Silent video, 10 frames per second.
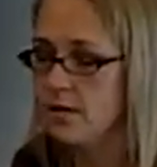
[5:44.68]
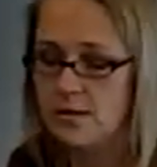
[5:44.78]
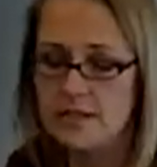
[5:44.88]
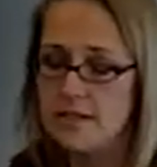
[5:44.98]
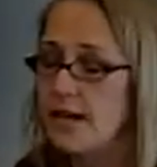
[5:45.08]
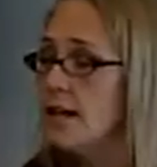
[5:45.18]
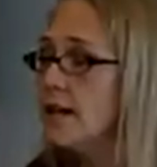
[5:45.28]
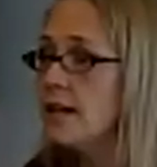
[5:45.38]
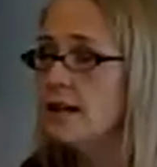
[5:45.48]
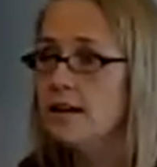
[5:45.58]
He wouldn't say
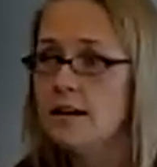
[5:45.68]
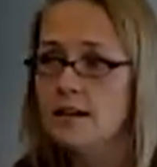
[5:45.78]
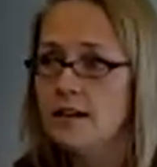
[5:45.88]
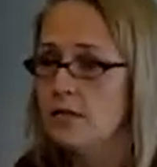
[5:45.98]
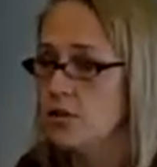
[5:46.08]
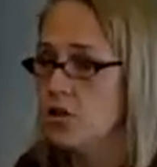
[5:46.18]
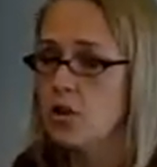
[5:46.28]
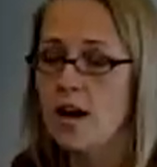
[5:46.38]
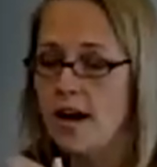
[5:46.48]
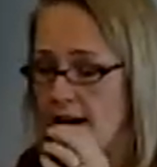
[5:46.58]
anything. He would
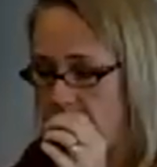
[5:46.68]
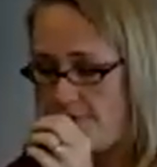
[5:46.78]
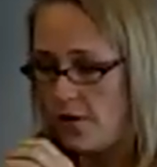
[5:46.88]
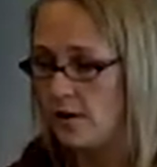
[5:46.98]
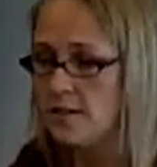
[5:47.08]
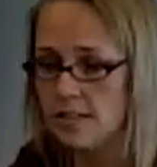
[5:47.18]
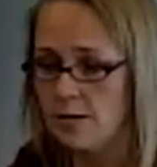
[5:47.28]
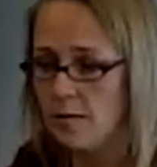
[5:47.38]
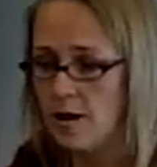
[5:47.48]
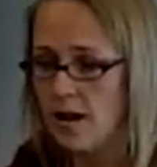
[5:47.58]
just cry and fall
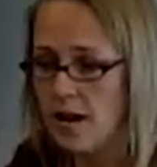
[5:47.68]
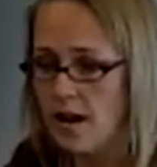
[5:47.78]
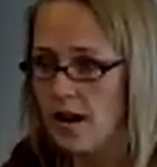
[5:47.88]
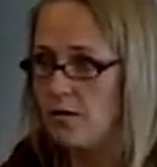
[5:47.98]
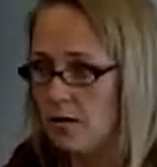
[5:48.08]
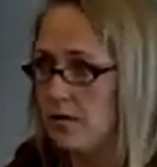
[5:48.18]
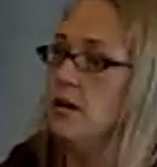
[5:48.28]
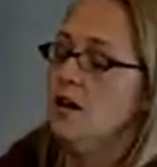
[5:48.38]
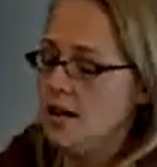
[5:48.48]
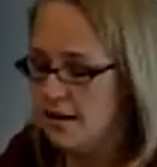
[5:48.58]
asleep. And it
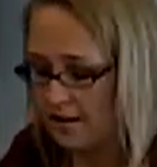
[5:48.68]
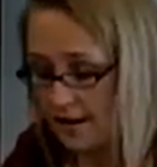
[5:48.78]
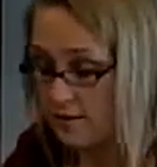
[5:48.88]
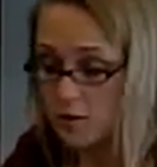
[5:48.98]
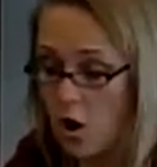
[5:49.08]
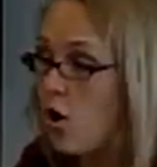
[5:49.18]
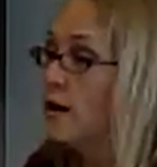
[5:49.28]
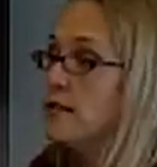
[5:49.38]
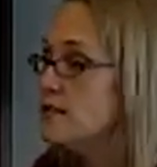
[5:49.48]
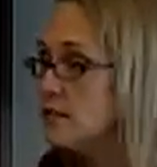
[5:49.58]
was
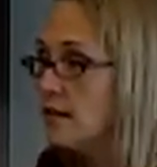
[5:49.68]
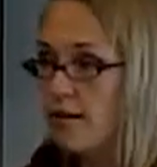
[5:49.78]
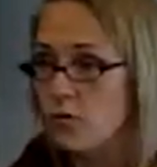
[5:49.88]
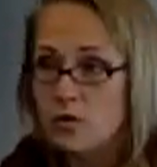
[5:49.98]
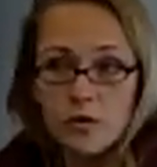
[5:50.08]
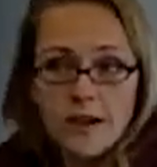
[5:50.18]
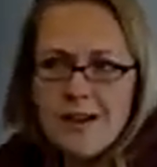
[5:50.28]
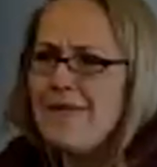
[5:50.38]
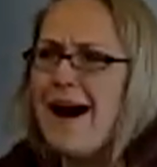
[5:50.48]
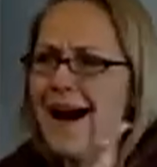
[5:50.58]
always 2
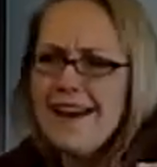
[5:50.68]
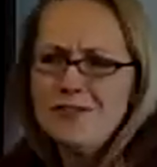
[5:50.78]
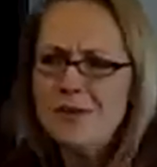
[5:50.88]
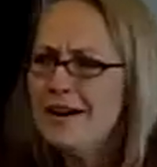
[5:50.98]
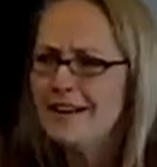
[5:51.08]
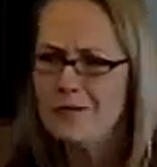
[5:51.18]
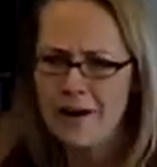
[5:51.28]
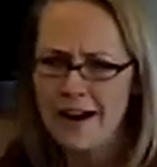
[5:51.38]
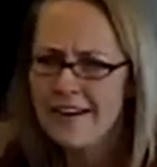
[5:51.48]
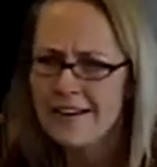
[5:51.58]
a.m.? I have no idea
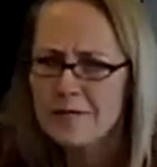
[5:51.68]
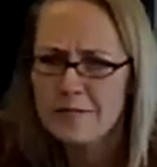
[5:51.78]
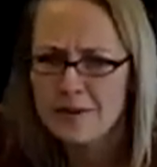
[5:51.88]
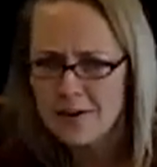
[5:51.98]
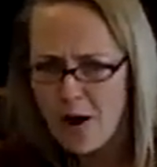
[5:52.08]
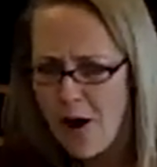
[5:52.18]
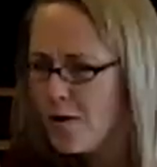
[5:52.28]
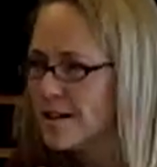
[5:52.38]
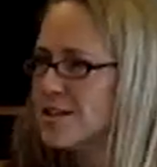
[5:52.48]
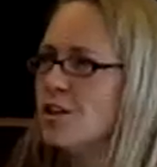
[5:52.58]
why, but
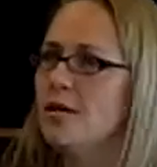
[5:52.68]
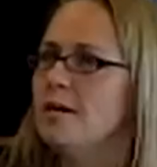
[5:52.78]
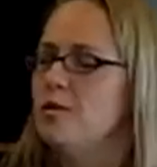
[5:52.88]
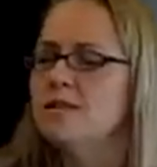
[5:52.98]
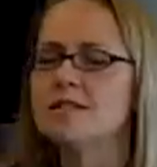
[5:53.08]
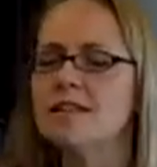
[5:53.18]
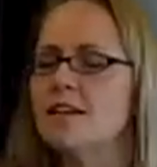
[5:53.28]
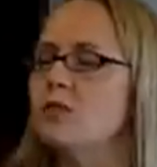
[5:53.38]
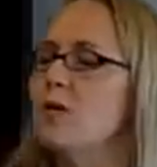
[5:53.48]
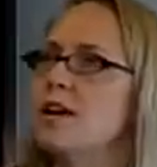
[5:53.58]
always 2 a.m. You could
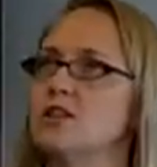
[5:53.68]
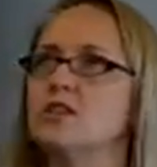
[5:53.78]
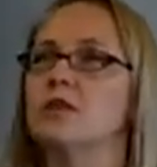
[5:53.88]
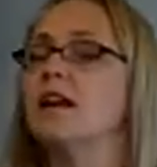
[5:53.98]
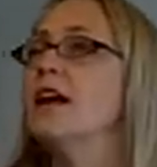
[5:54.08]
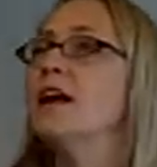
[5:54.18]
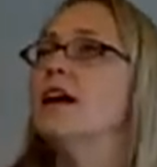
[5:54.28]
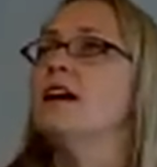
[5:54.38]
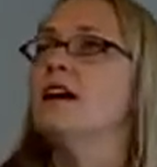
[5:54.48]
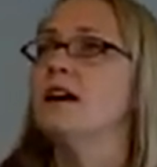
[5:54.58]
set your watch to it.
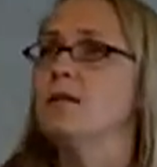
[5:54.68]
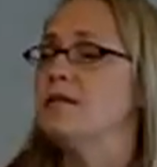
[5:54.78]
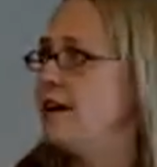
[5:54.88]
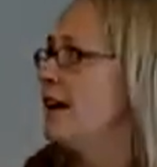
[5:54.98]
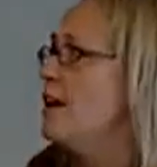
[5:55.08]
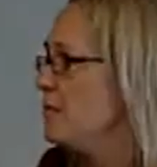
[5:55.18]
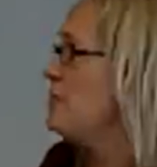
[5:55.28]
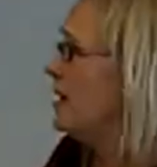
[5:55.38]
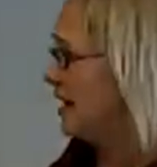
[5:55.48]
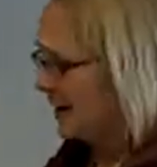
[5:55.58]
And we would get up
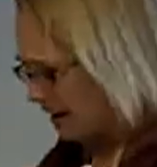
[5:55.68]
and